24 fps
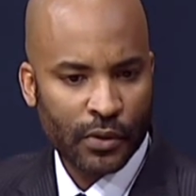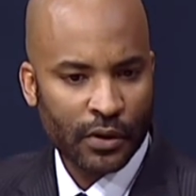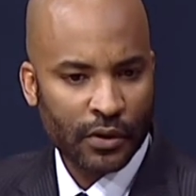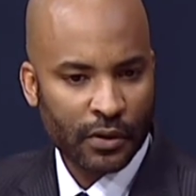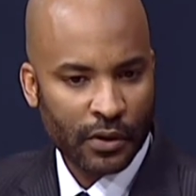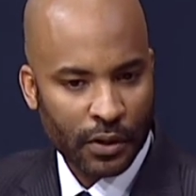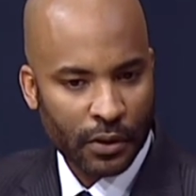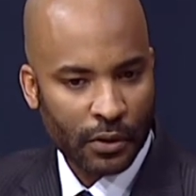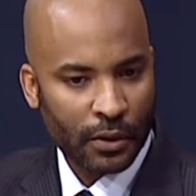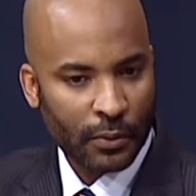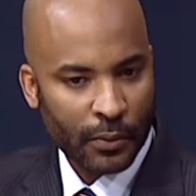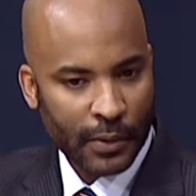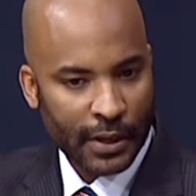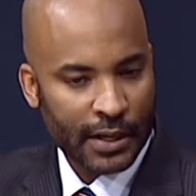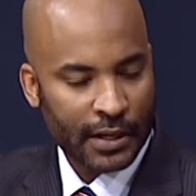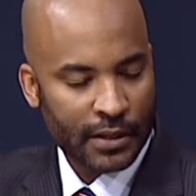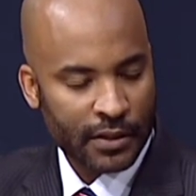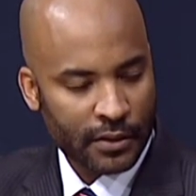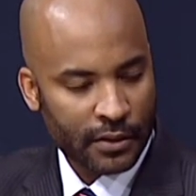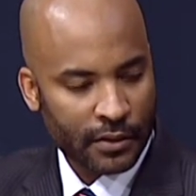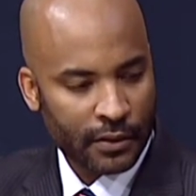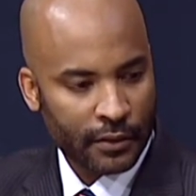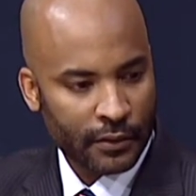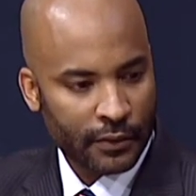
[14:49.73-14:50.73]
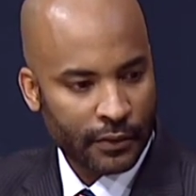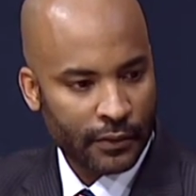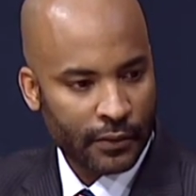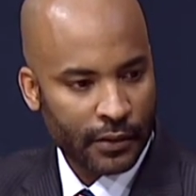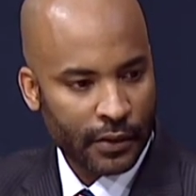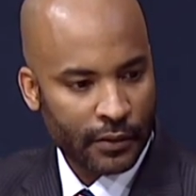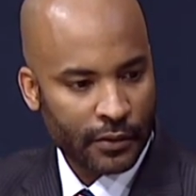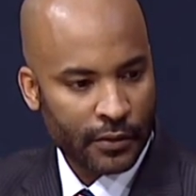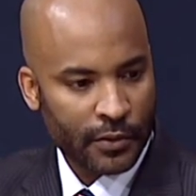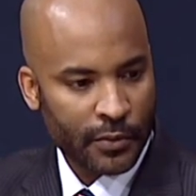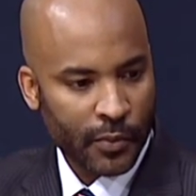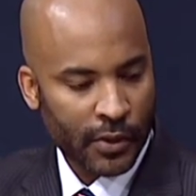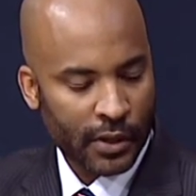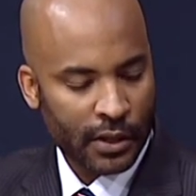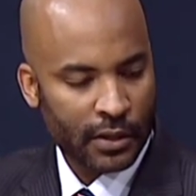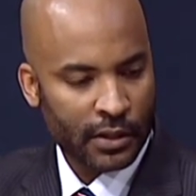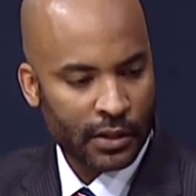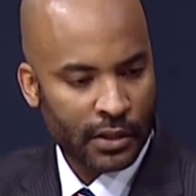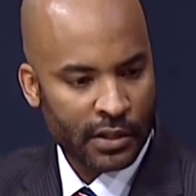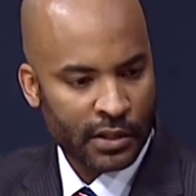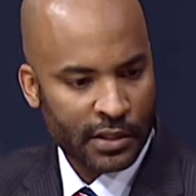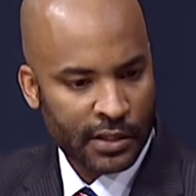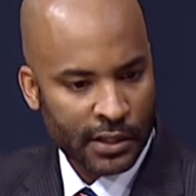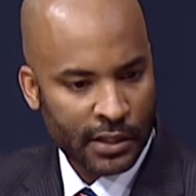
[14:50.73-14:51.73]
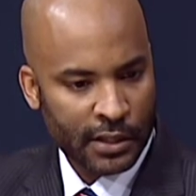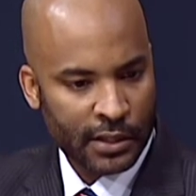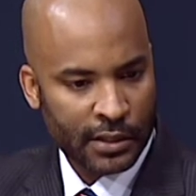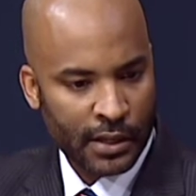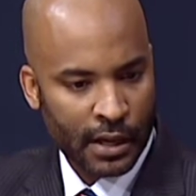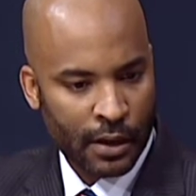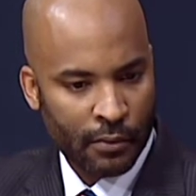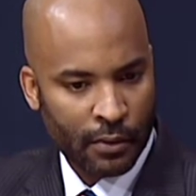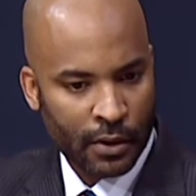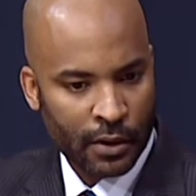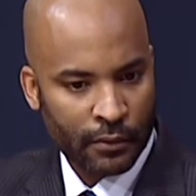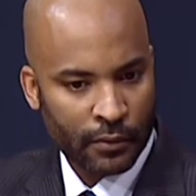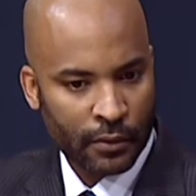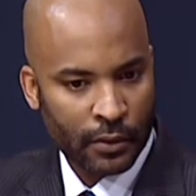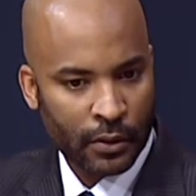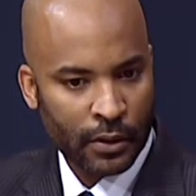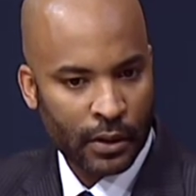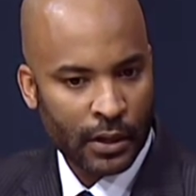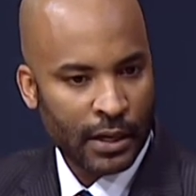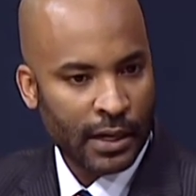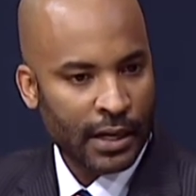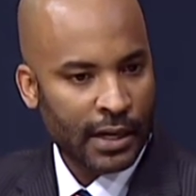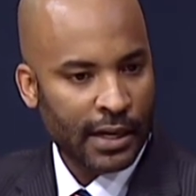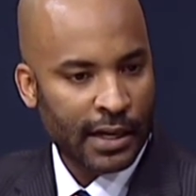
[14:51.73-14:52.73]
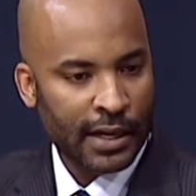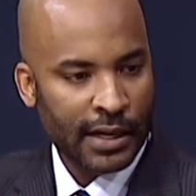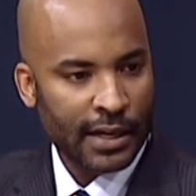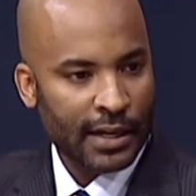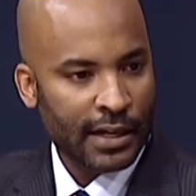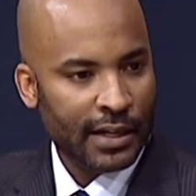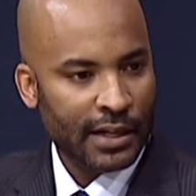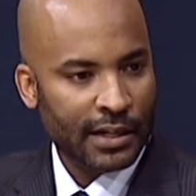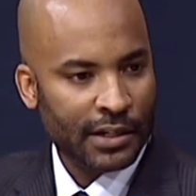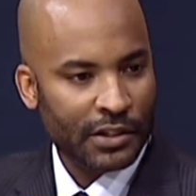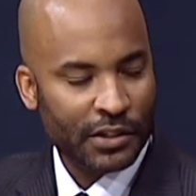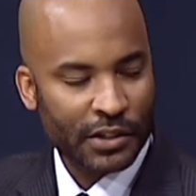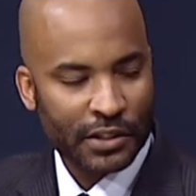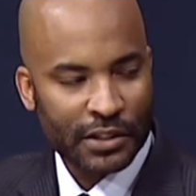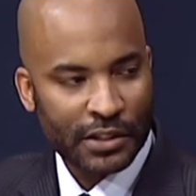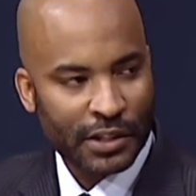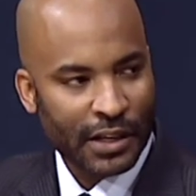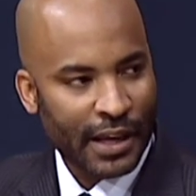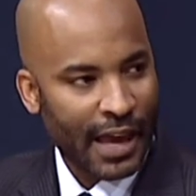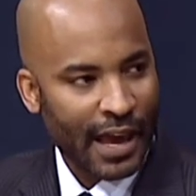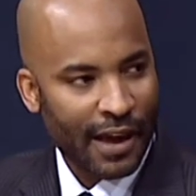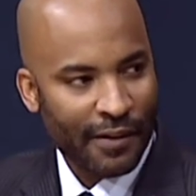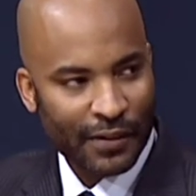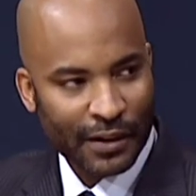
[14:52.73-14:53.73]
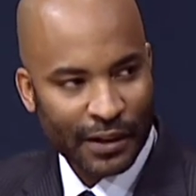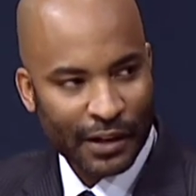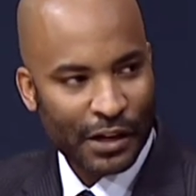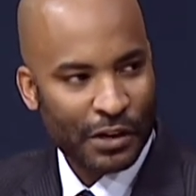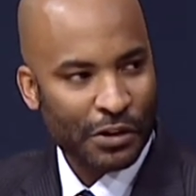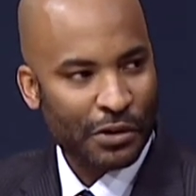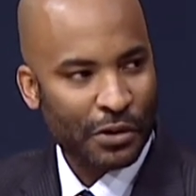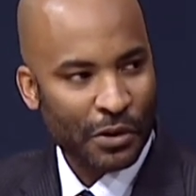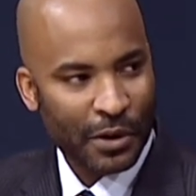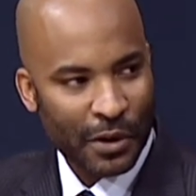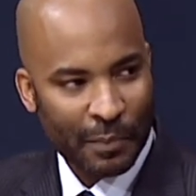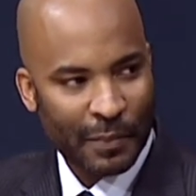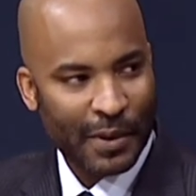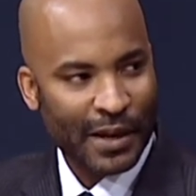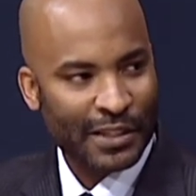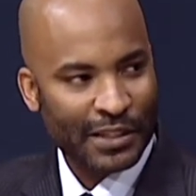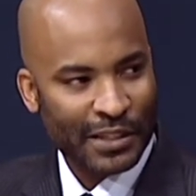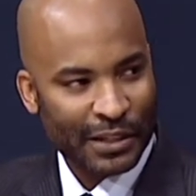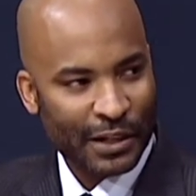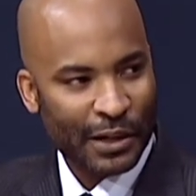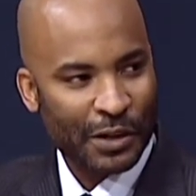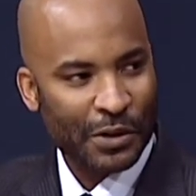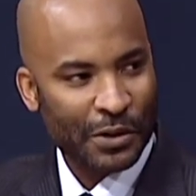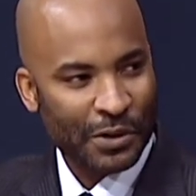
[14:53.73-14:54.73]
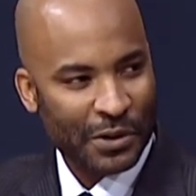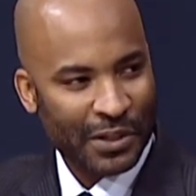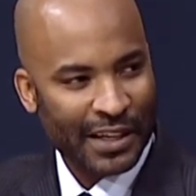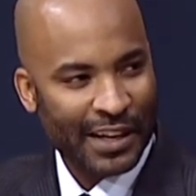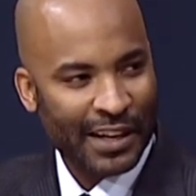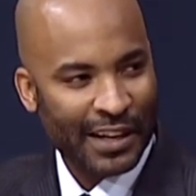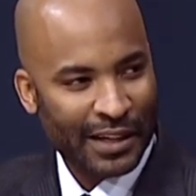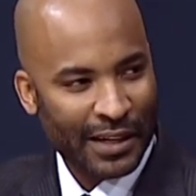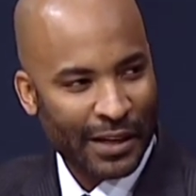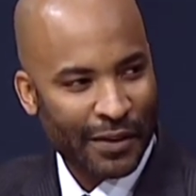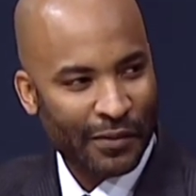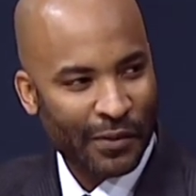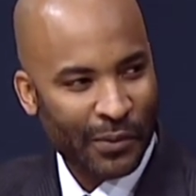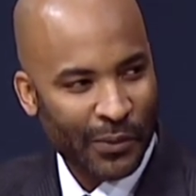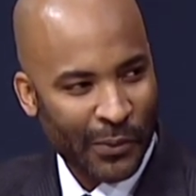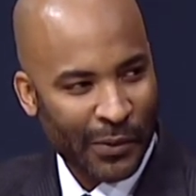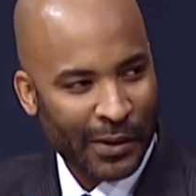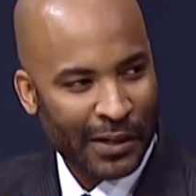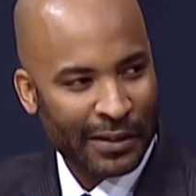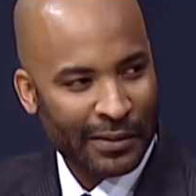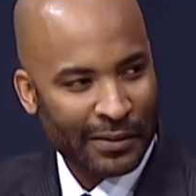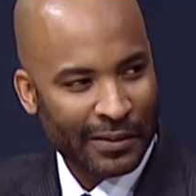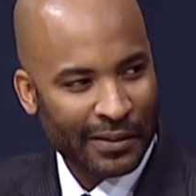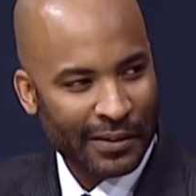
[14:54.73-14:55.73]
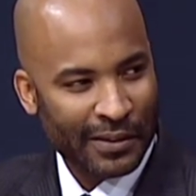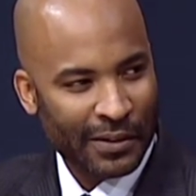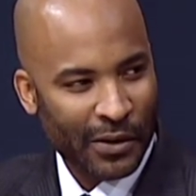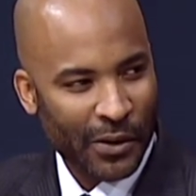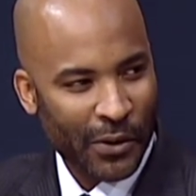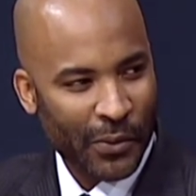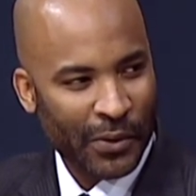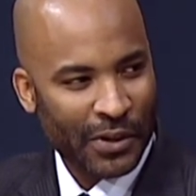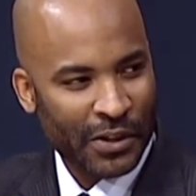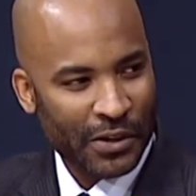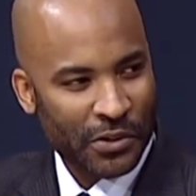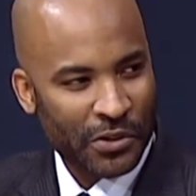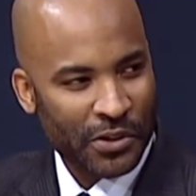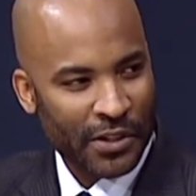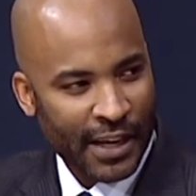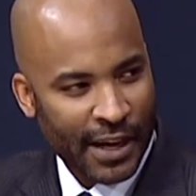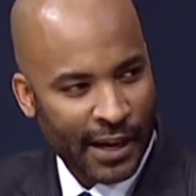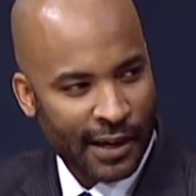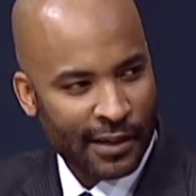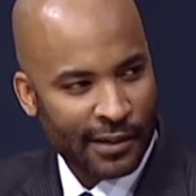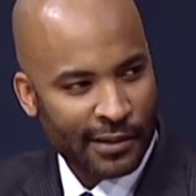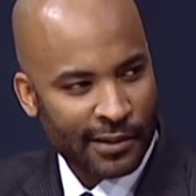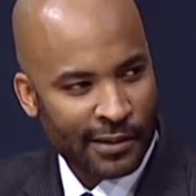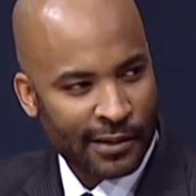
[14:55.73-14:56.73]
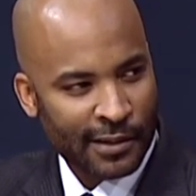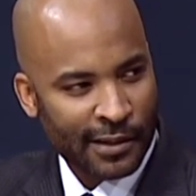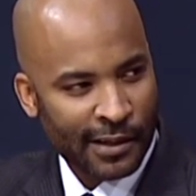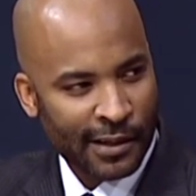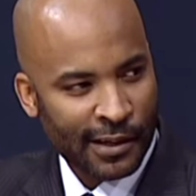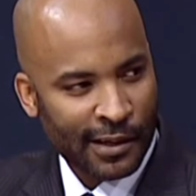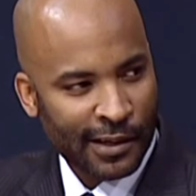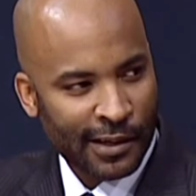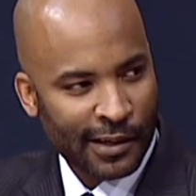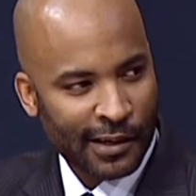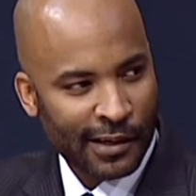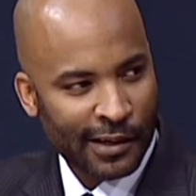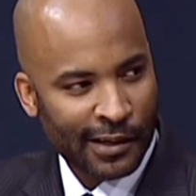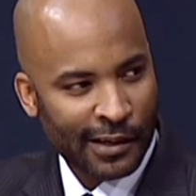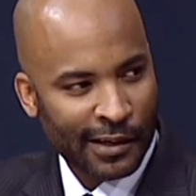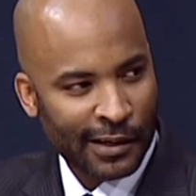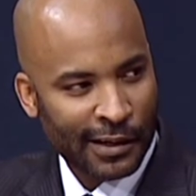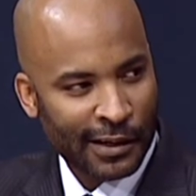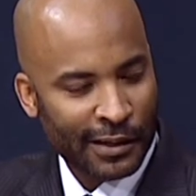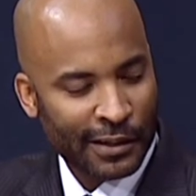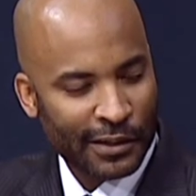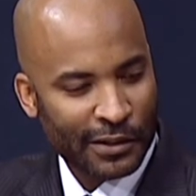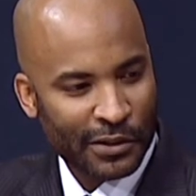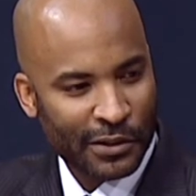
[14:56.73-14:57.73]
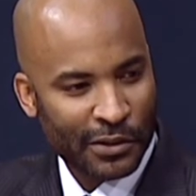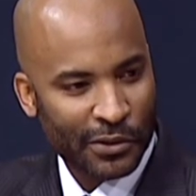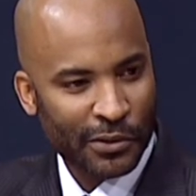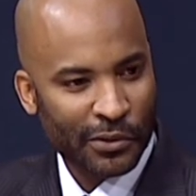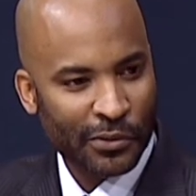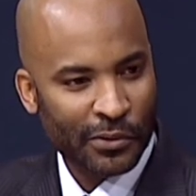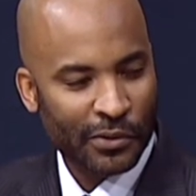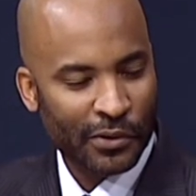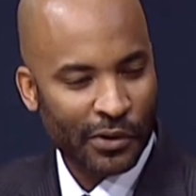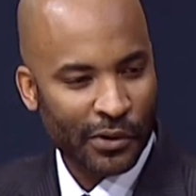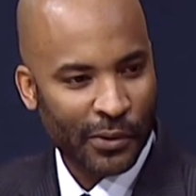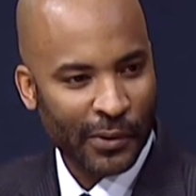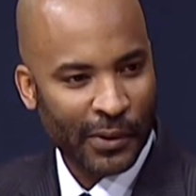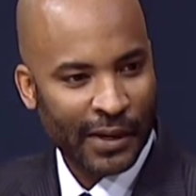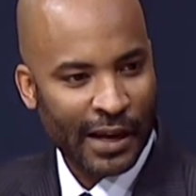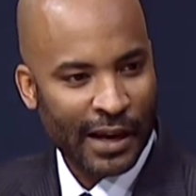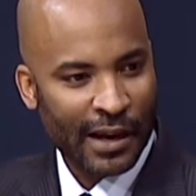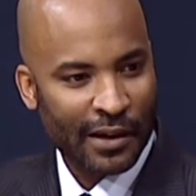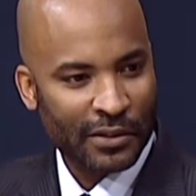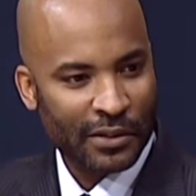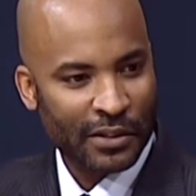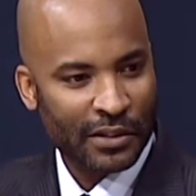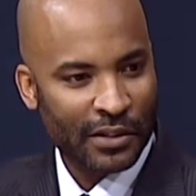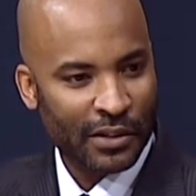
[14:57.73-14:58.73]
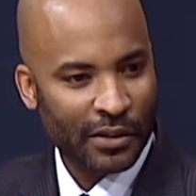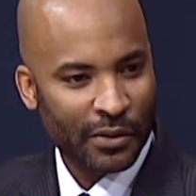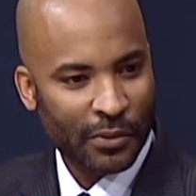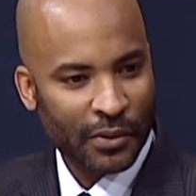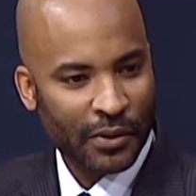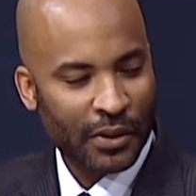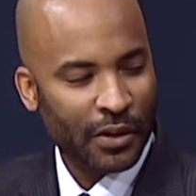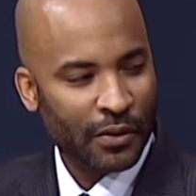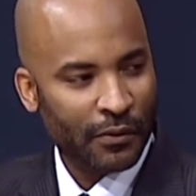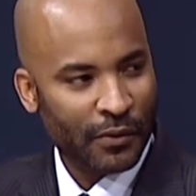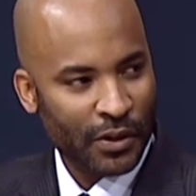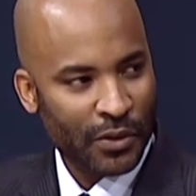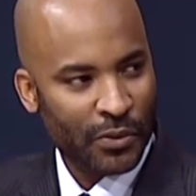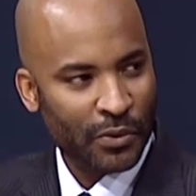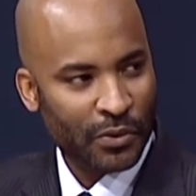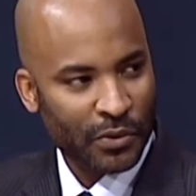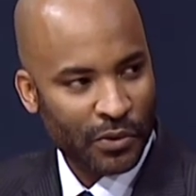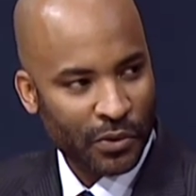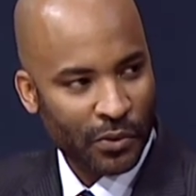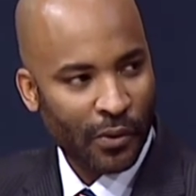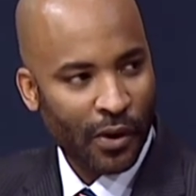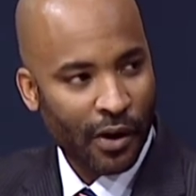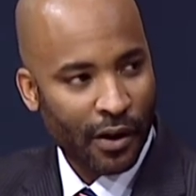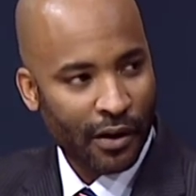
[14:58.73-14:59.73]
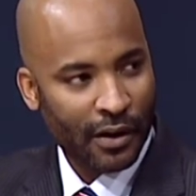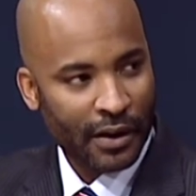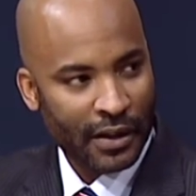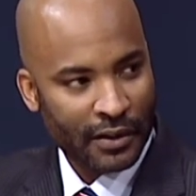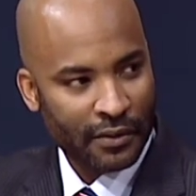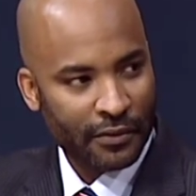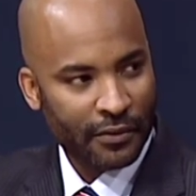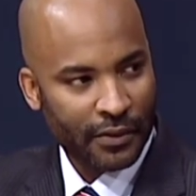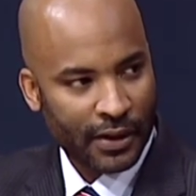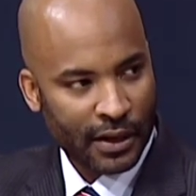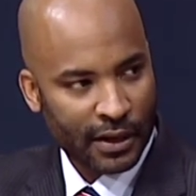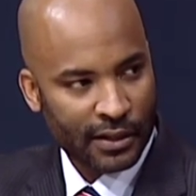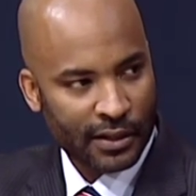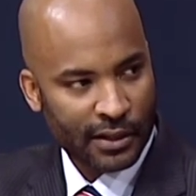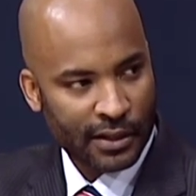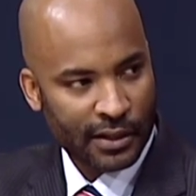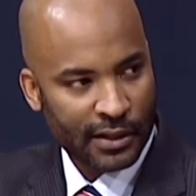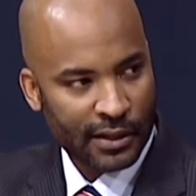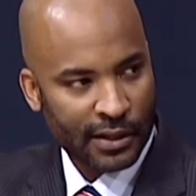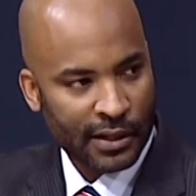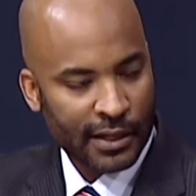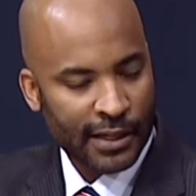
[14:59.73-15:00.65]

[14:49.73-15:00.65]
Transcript: There are other ways of spreading the disease. However, just having a basic understanding of it. One, knowing your status. Two, knowing how to deal with individuals who are infected.